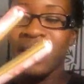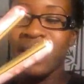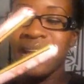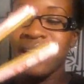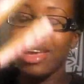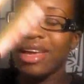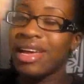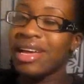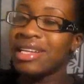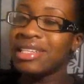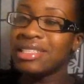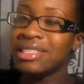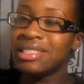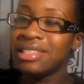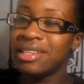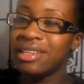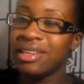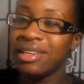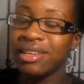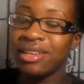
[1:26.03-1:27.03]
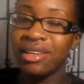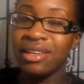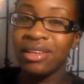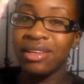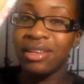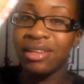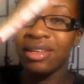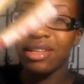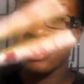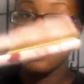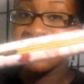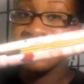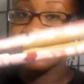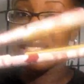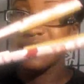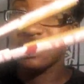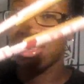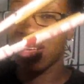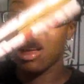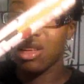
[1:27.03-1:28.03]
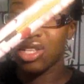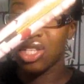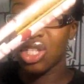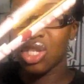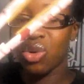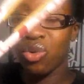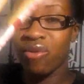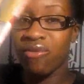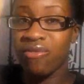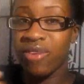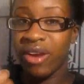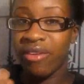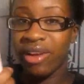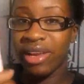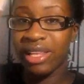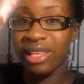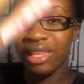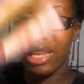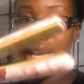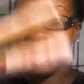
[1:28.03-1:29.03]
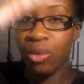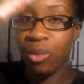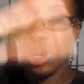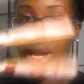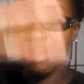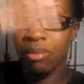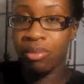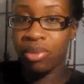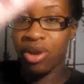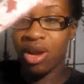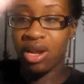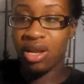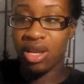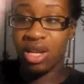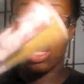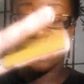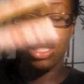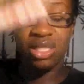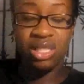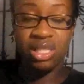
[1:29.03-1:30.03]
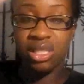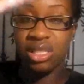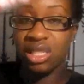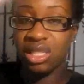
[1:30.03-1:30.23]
And this is also a very lightweight product.